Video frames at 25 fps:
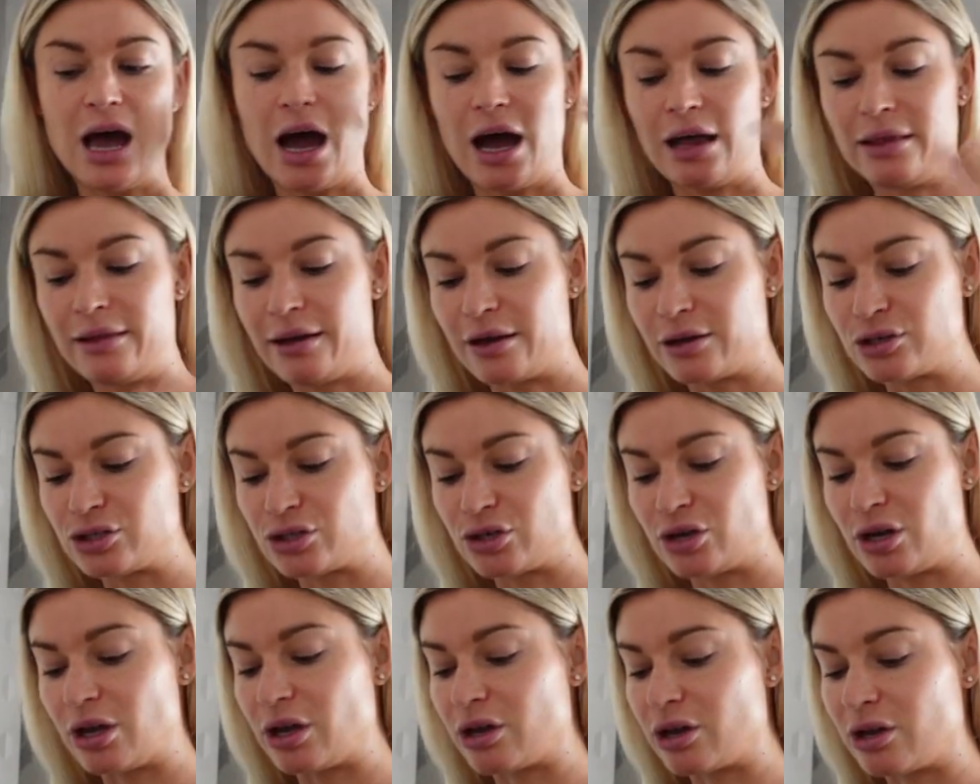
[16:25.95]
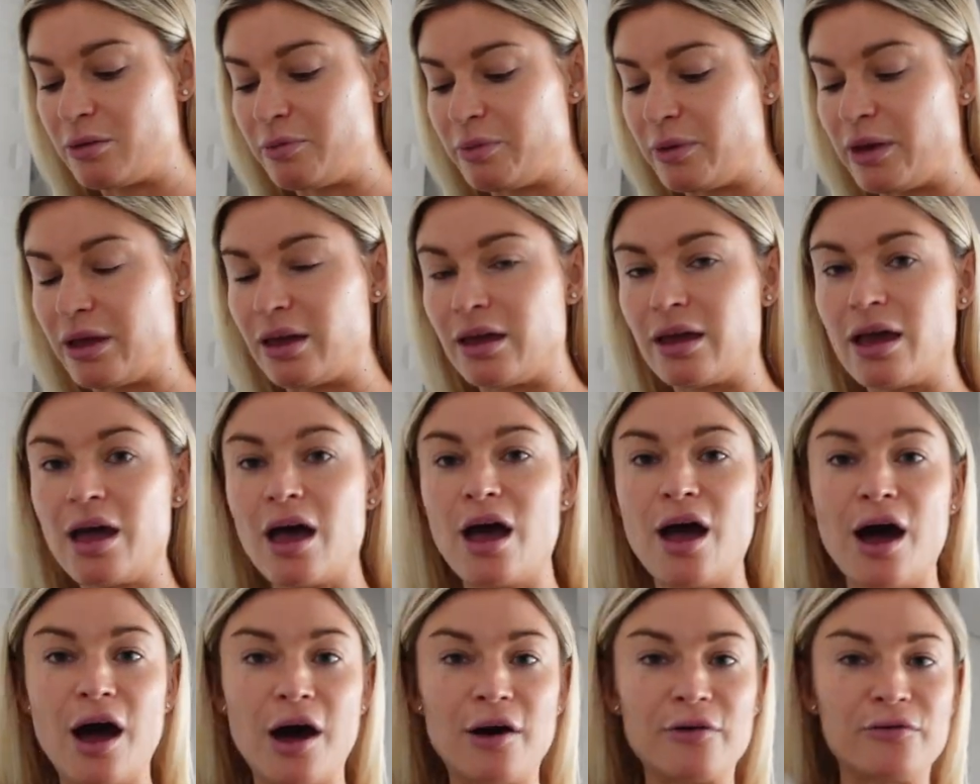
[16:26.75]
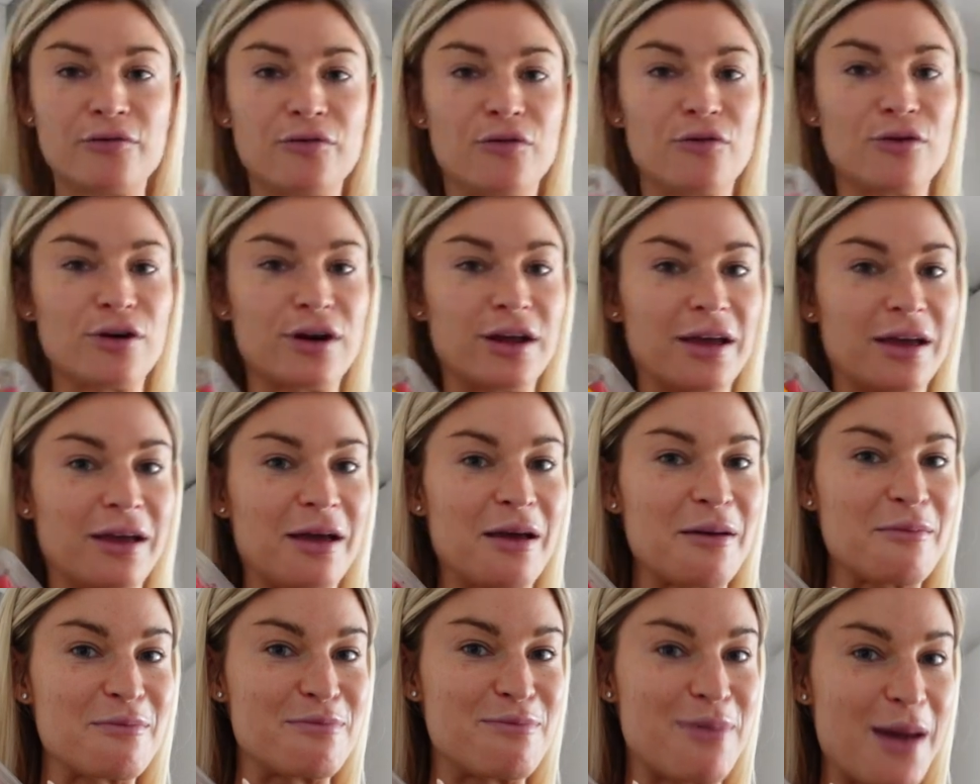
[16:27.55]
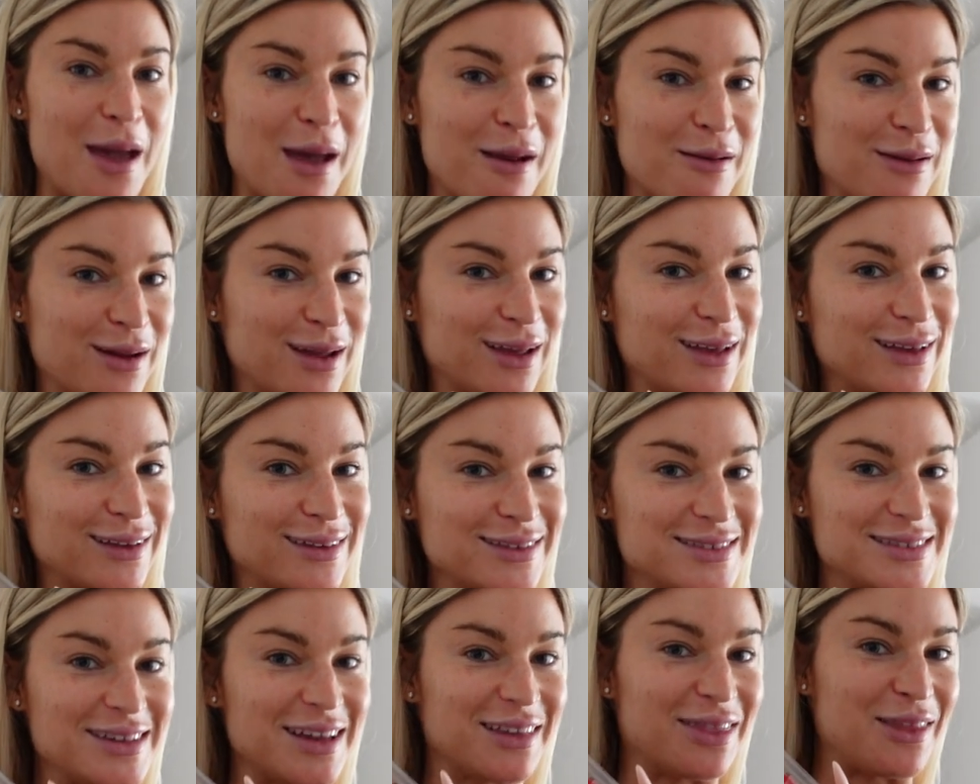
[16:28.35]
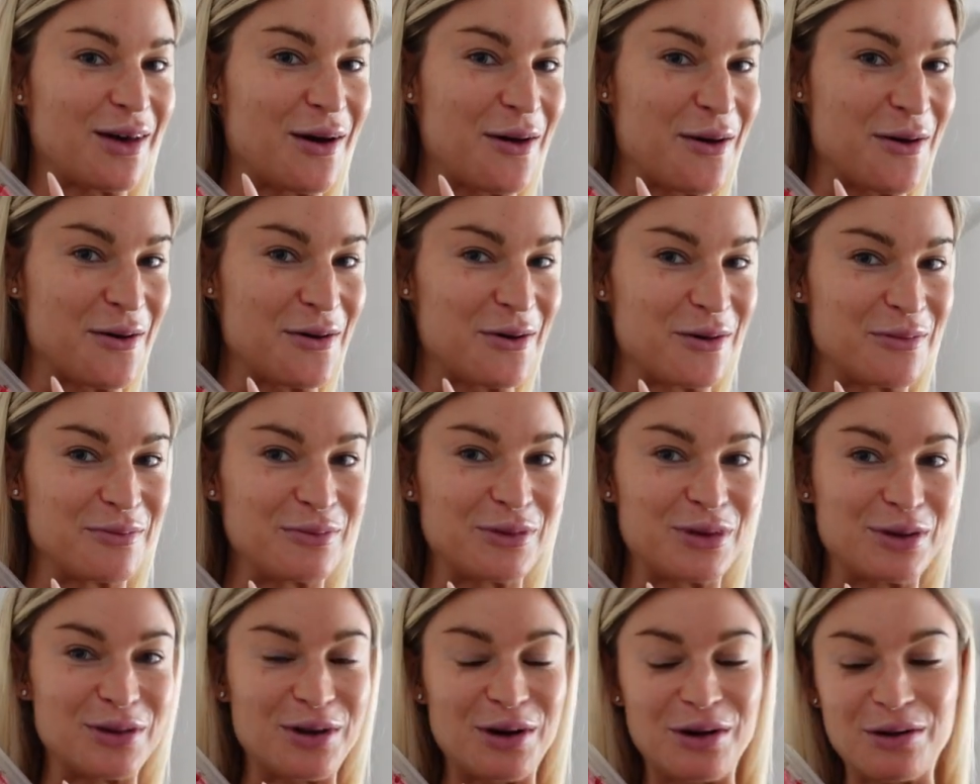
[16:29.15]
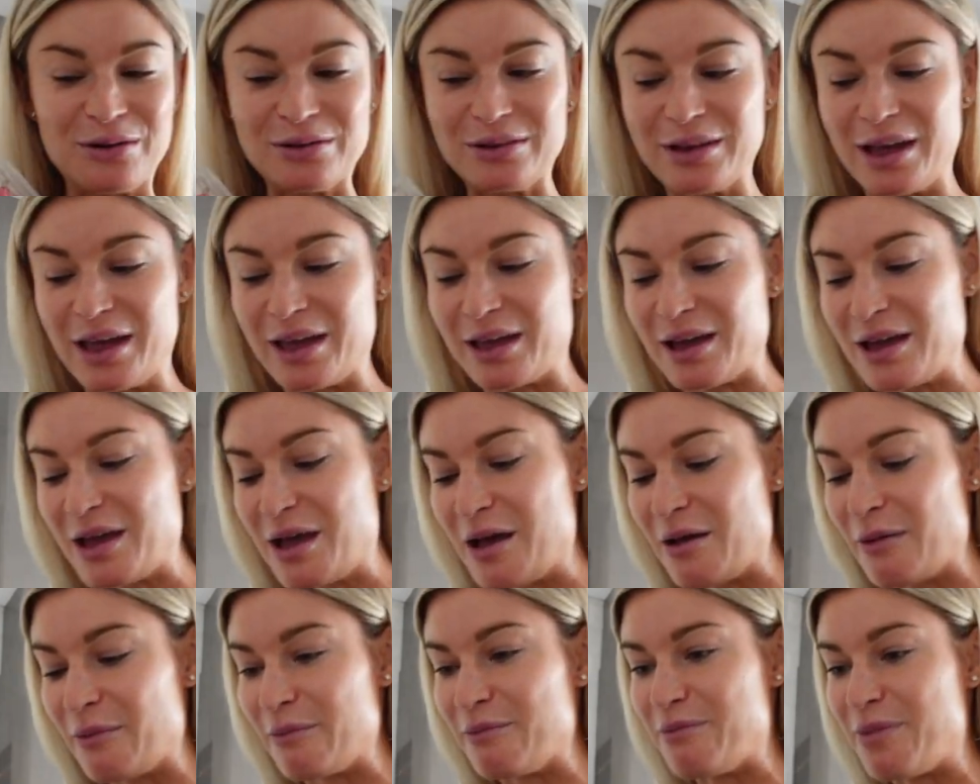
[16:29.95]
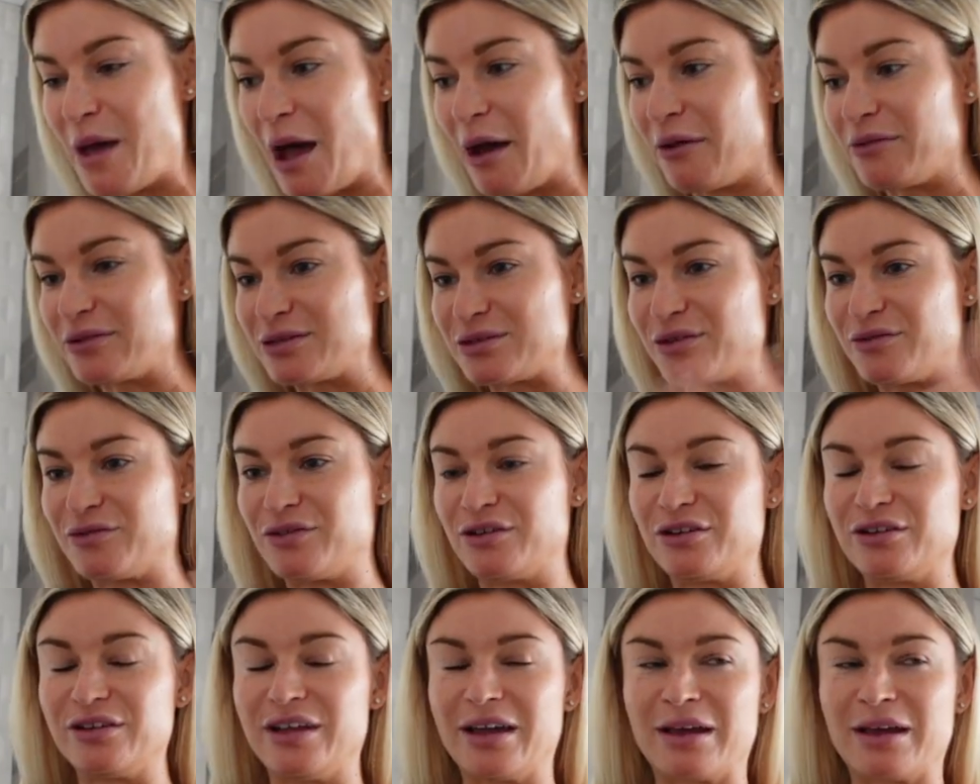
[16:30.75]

A luxury could be affording berries in the home, you know, like bountiful.